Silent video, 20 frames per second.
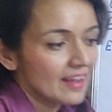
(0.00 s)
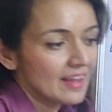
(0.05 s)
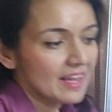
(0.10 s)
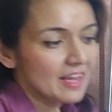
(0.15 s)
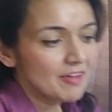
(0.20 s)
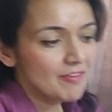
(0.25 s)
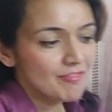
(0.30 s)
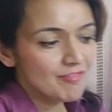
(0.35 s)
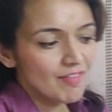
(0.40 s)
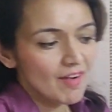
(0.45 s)

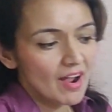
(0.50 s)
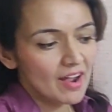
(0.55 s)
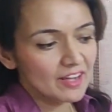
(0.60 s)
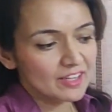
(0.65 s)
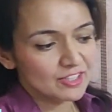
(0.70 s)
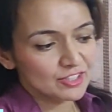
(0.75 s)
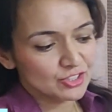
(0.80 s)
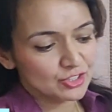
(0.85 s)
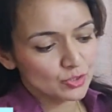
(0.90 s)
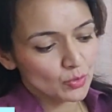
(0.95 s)
If I
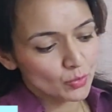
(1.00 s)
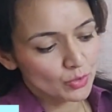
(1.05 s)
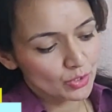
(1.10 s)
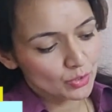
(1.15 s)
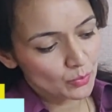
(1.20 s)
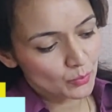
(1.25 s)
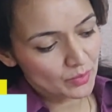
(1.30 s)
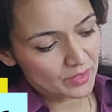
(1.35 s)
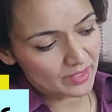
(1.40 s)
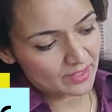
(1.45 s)
show
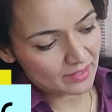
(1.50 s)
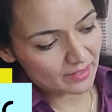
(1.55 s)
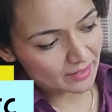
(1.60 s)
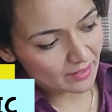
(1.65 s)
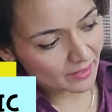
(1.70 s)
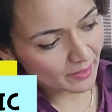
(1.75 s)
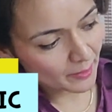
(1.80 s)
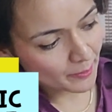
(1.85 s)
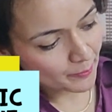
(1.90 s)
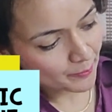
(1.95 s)
you
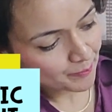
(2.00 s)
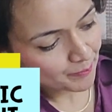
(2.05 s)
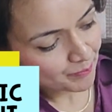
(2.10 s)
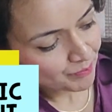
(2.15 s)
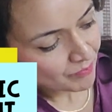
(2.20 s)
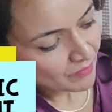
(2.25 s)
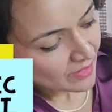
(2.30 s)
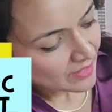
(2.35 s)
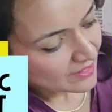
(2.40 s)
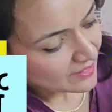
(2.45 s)
here,
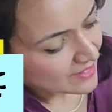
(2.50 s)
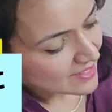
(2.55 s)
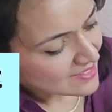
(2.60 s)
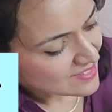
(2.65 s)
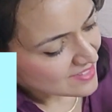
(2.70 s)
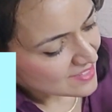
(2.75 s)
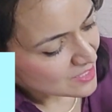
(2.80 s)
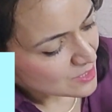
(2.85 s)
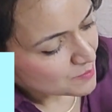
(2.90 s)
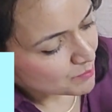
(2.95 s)
this
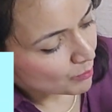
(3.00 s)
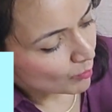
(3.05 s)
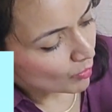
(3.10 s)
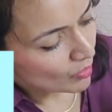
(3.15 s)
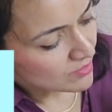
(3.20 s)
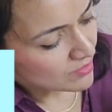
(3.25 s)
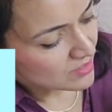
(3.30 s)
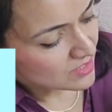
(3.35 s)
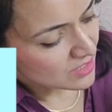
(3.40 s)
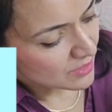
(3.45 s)
is
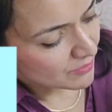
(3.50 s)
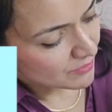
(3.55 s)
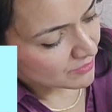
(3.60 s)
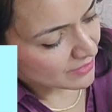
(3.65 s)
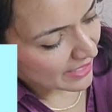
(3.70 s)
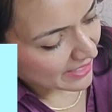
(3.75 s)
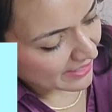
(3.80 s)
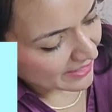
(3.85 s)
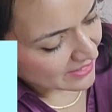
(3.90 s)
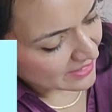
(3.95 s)
positive
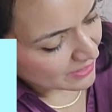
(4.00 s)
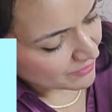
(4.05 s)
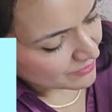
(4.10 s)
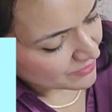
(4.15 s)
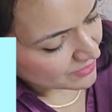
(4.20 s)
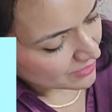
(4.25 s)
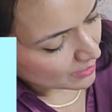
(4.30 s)
negative